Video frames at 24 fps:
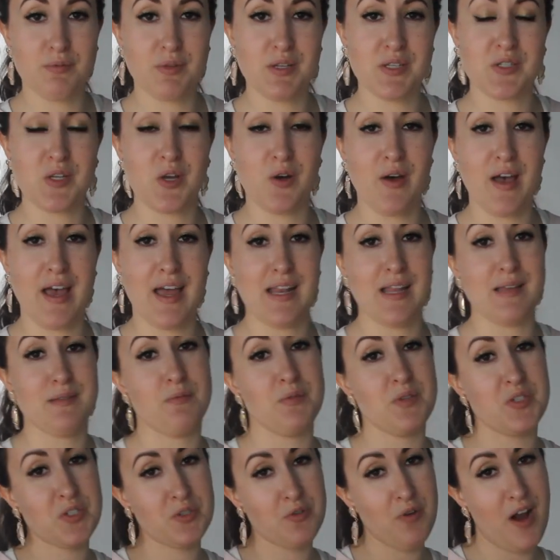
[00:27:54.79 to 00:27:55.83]
please go ahead and
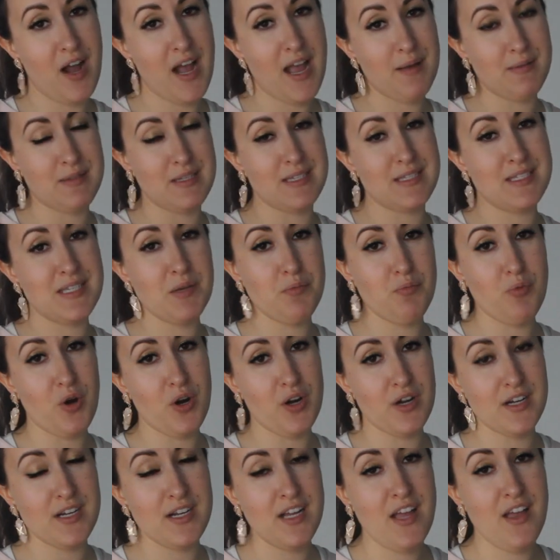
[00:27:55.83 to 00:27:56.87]
subscribe to see
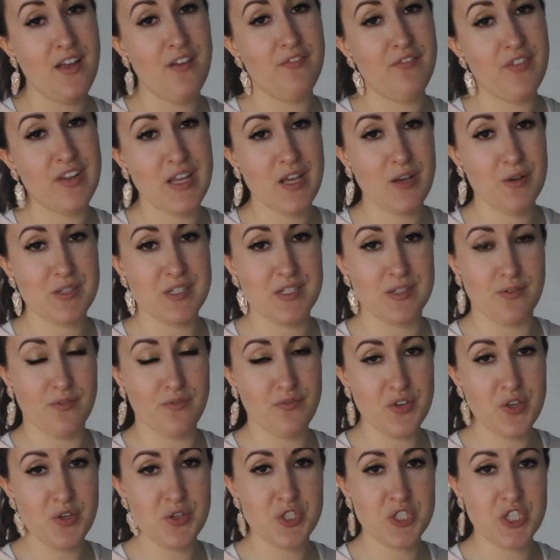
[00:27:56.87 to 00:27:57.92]
more videos in the
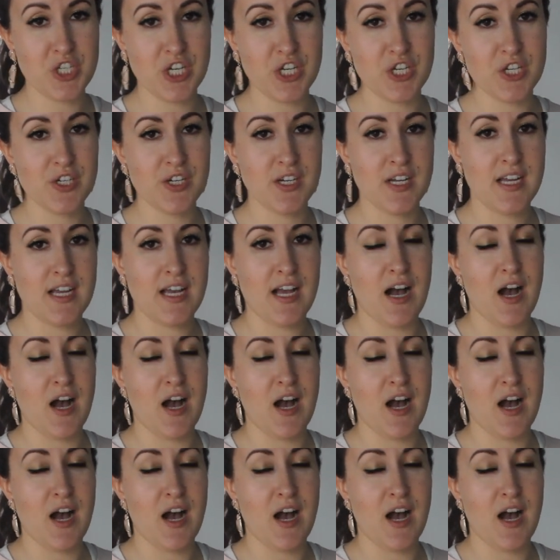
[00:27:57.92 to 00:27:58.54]
future.